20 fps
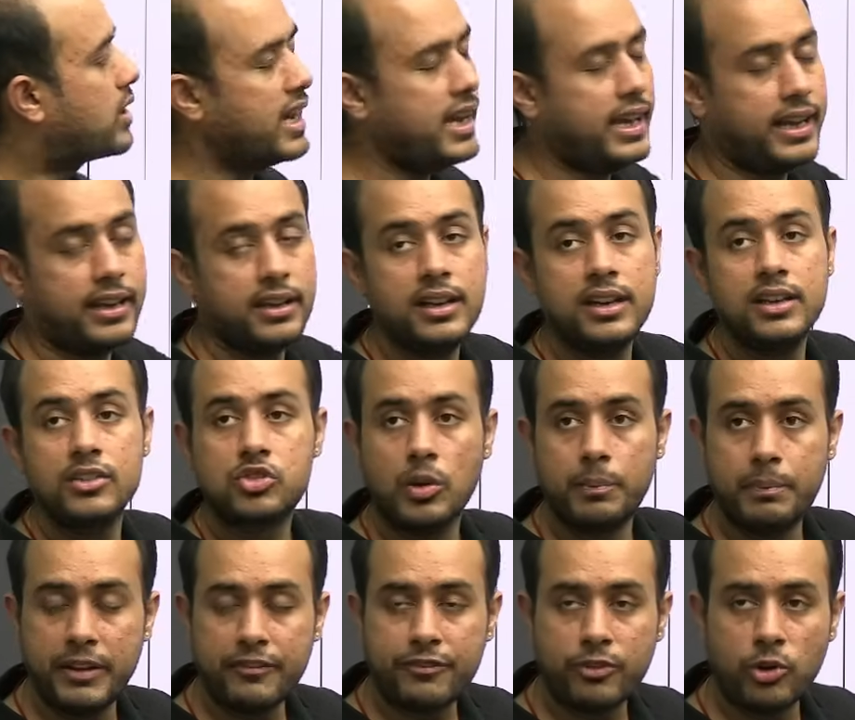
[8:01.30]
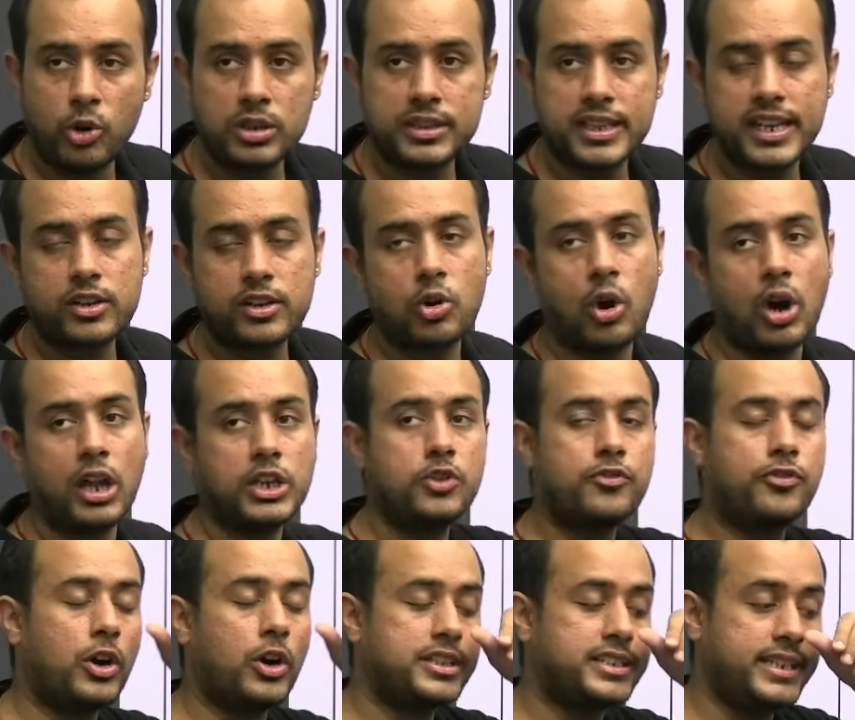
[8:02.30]
Okay. So, before they call
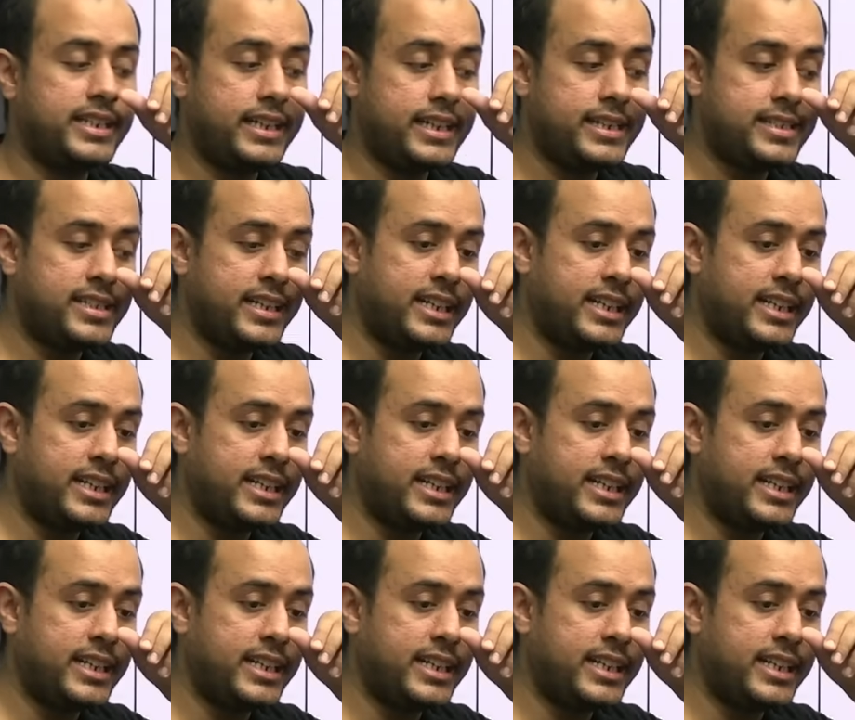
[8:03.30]
you for GD,